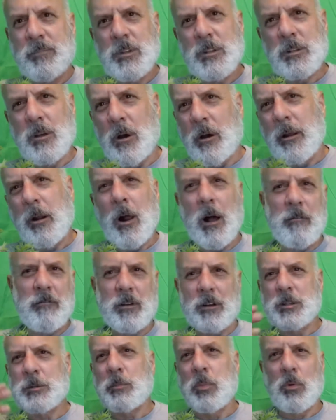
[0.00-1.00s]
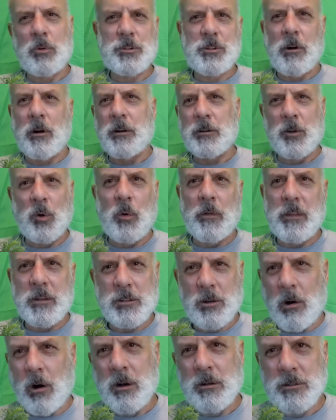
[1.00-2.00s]
So, I've started doing
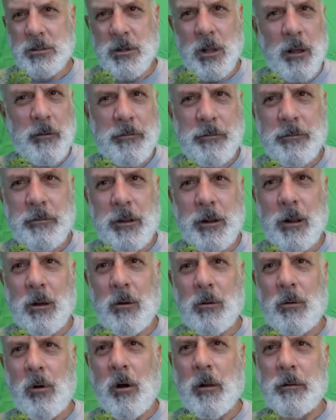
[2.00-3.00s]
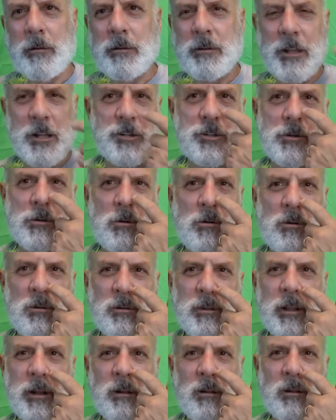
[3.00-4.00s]
this art stuff, on digital,
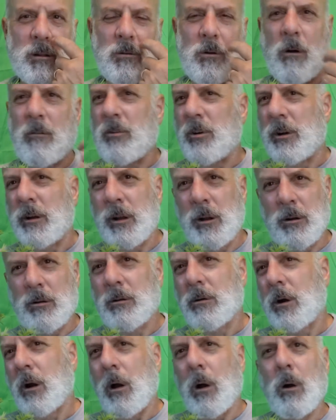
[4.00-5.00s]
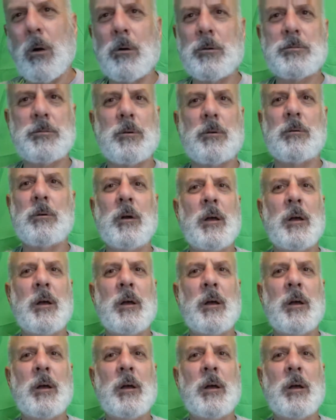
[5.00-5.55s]
a little over a year ago. So,